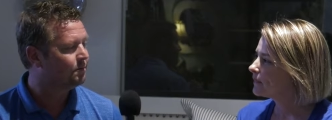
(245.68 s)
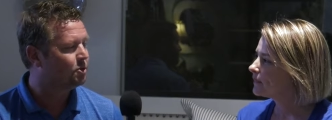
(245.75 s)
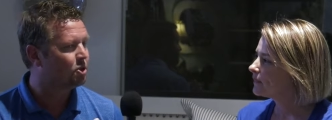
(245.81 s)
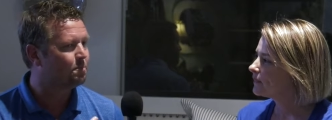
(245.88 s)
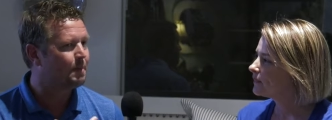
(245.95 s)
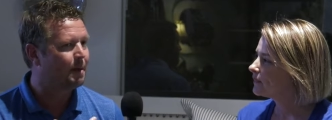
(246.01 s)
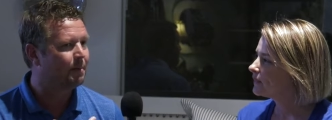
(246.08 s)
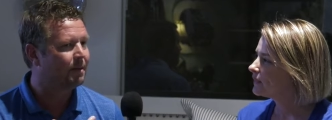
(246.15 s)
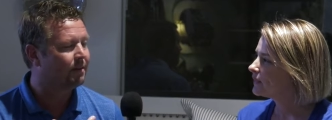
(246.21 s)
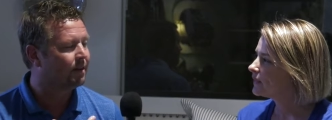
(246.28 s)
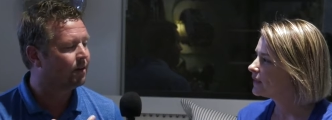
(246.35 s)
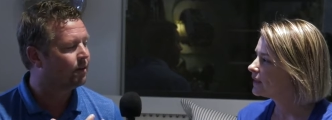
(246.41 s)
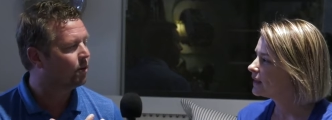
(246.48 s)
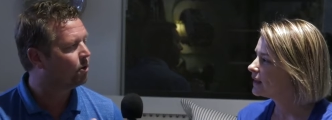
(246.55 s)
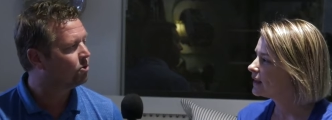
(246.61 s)
Speaker 1: just maybe
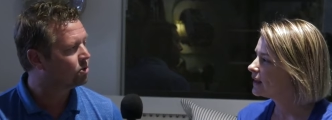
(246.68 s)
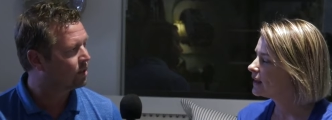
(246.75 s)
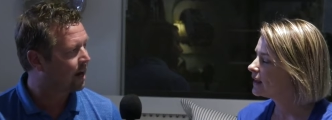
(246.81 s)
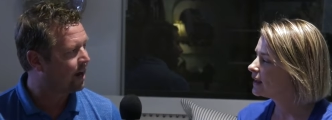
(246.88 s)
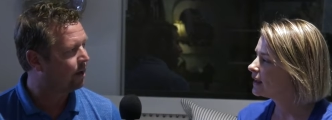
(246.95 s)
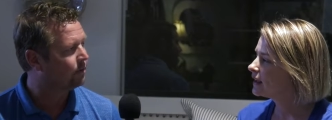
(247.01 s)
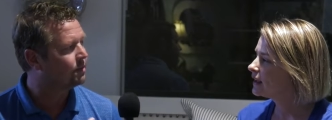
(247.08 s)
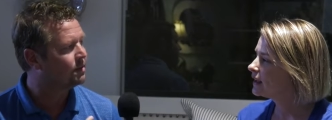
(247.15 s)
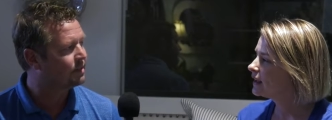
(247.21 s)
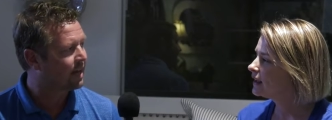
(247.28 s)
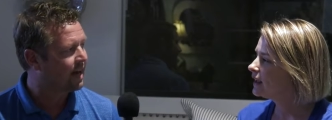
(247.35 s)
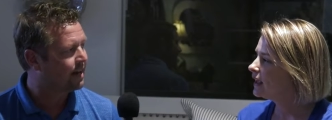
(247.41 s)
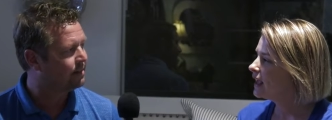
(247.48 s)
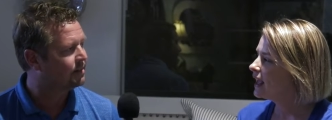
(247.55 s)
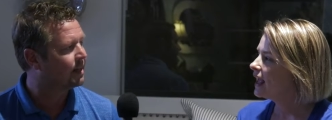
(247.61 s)
their, their own style,
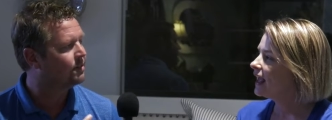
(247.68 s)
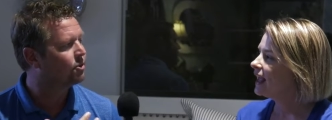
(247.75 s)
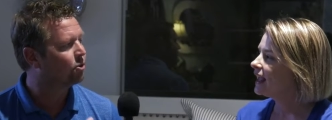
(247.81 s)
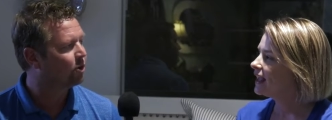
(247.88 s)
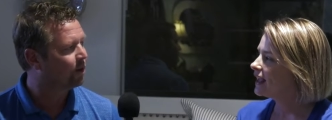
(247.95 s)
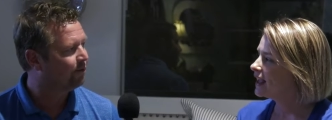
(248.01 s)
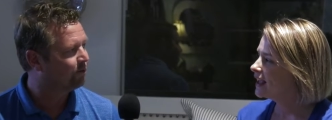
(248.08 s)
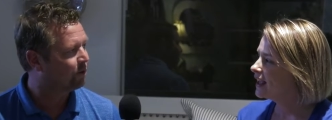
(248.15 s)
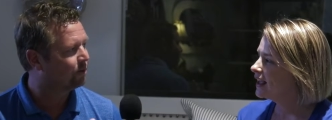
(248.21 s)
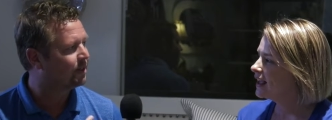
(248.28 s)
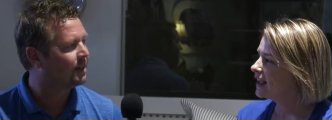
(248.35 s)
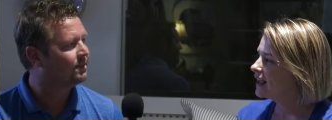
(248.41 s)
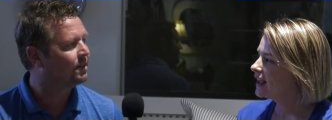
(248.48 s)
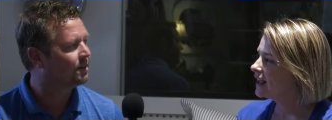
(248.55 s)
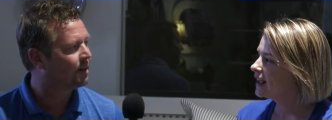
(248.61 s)
designs, things they're looking for, mm-hmm.
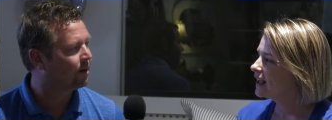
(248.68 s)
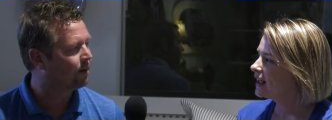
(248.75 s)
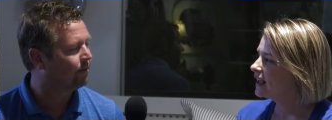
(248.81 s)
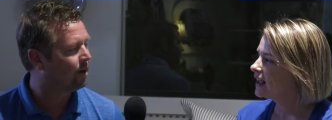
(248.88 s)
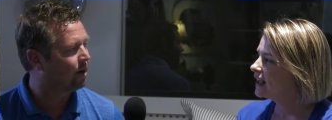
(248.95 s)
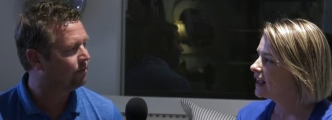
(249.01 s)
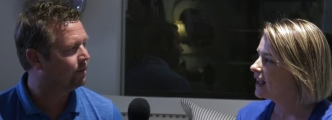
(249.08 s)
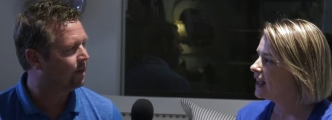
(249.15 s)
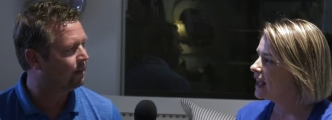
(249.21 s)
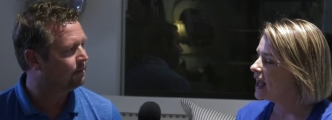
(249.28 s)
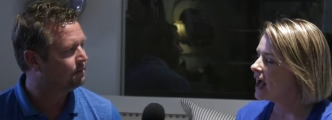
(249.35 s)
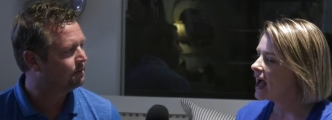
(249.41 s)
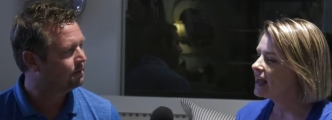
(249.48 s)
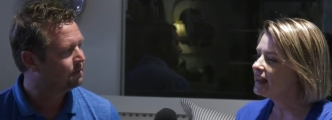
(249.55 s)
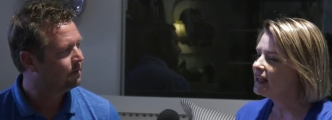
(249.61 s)
things that they're involved in?
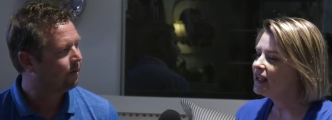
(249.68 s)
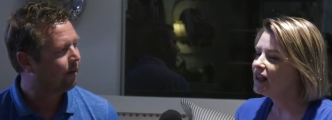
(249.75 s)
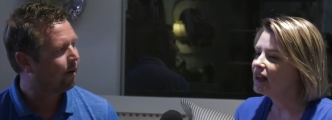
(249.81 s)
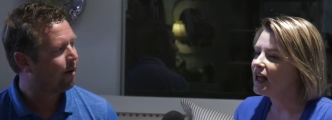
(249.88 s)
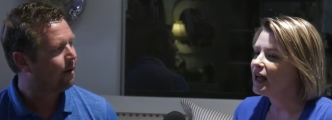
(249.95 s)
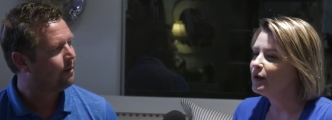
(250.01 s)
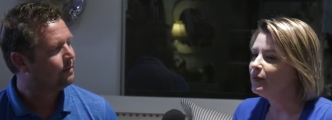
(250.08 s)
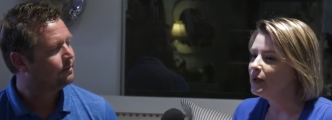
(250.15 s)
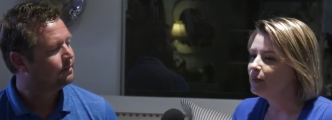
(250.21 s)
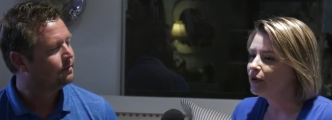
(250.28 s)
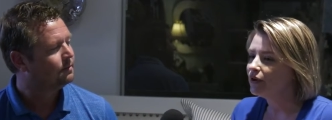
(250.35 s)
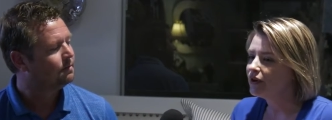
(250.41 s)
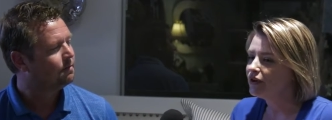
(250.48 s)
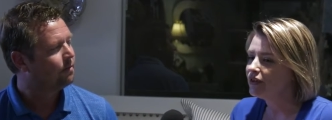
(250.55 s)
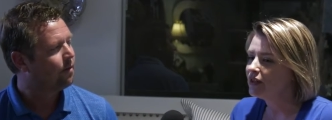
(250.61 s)
Speaker 2: I think a lot of
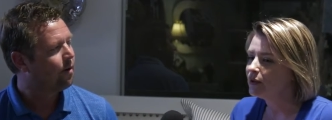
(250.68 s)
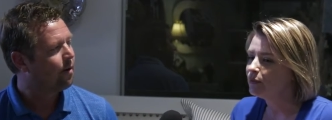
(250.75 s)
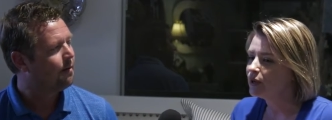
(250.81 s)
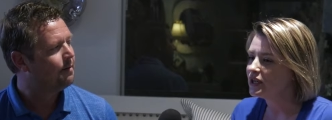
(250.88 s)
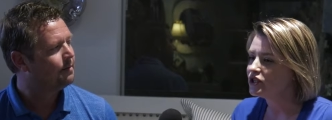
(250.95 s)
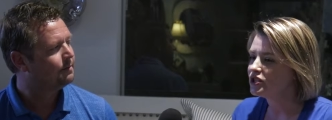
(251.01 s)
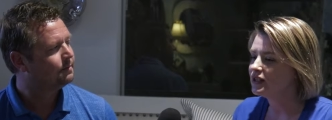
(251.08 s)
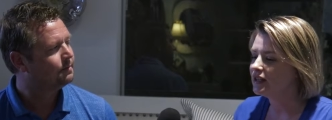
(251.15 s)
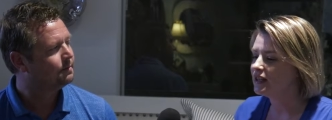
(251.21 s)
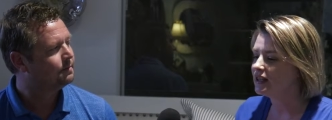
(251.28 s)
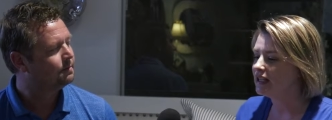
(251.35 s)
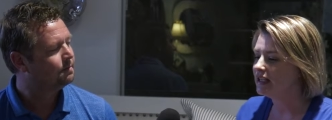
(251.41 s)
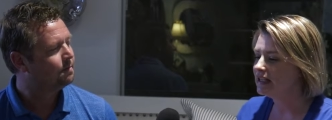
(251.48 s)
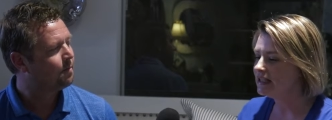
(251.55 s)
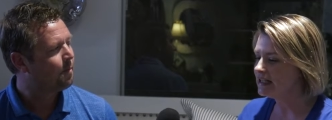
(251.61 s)
people are under the impression that
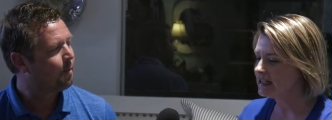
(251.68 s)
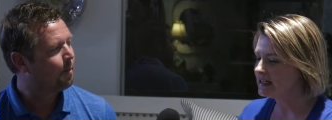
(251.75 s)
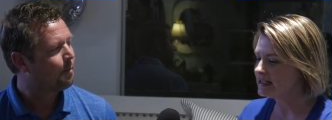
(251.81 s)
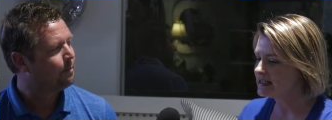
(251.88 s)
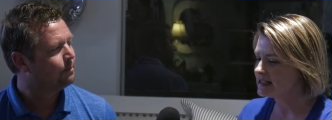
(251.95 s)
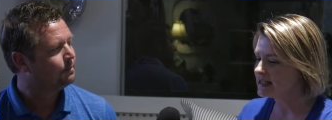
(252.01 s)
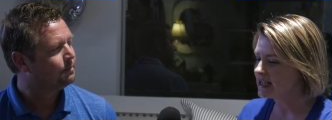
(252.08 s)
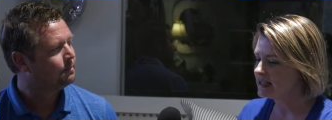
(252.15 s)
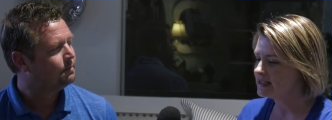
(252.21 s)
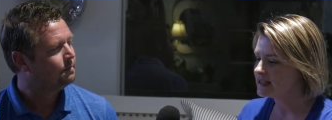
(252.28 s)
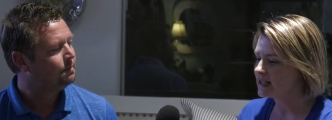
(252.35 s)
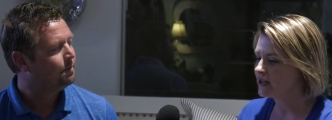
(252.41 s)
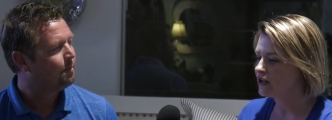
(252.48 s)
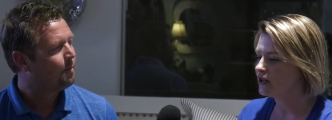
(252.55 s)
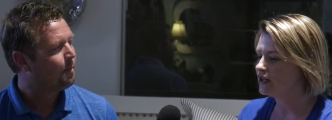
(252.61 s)
the Indiana Design
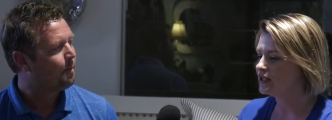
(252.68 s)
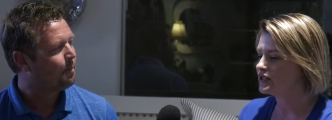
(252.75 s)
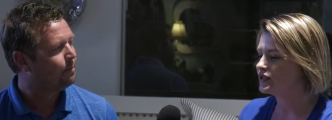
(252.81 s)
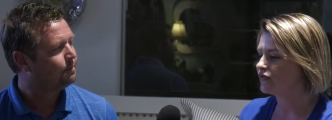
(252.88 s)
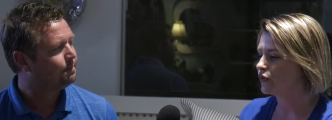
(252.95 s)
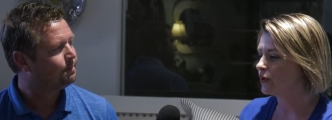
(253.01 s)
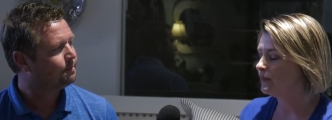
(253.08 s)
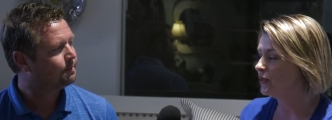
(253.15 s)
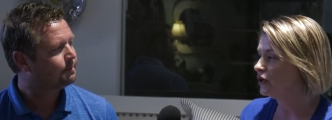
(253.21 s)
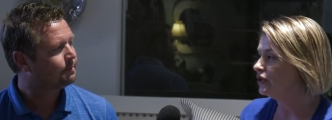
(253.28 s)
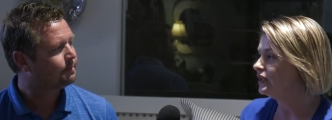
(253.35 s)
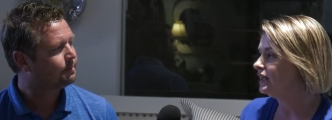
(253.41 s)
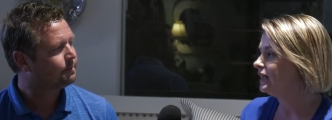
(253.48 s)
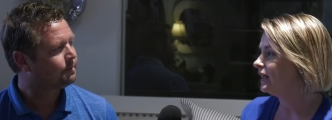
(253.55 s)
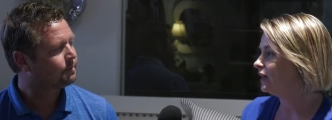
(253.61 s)
Center is for
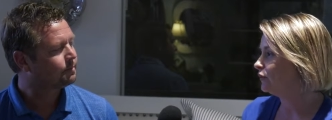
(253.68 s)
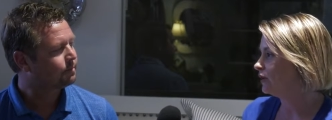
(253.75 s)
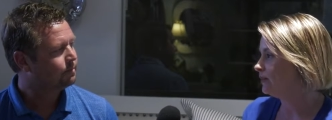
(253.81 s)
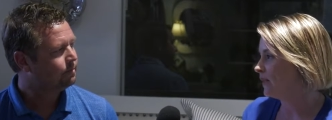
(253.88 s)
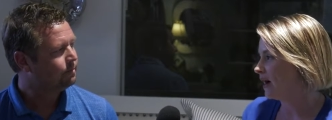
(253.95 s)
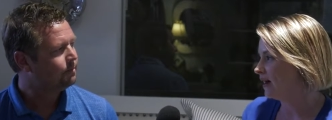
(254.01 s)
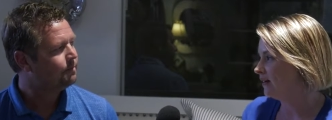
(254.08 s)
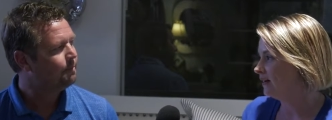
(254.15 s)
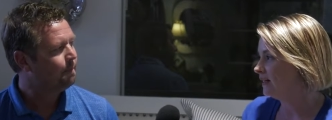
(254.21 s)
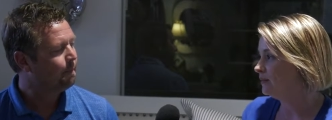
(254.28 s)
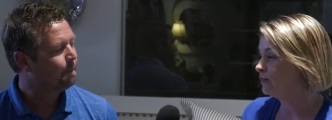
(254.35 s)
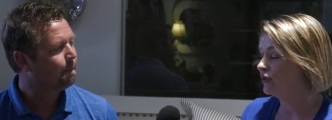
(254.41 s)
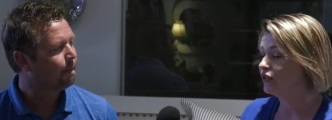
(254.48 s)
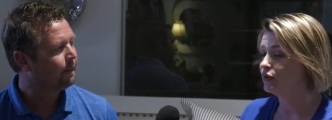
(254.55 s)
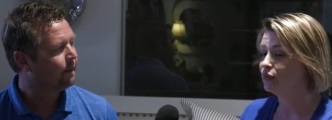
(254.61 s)
building and
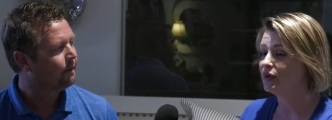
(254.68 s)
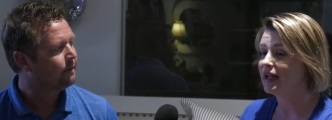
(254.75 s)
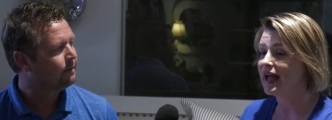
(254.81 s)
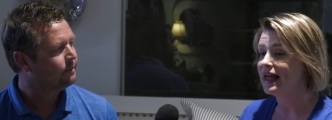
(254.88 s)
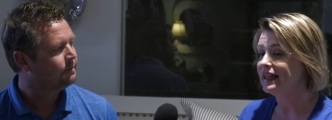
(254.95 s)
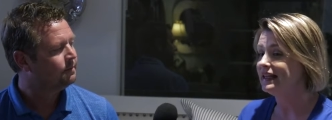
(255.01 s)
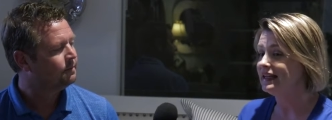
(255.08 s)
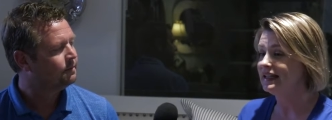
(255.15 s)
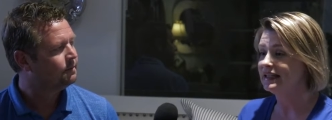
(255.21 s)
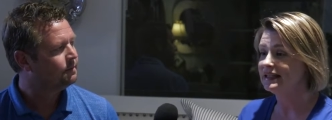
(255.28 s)
remodeling, but the reality